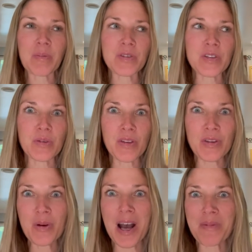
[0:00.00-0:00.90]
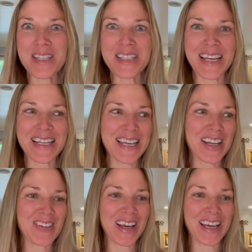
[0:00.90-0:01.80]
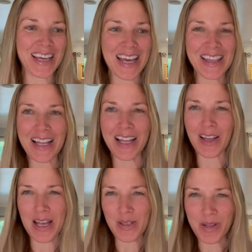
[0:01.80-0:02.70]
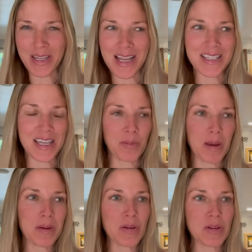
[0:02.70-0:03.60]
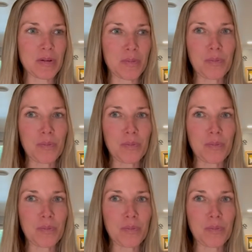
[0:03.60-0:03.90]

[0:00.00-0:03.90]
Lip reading: So the new hobbies thing is kind of like, again, that like as we're nesting, maybe there's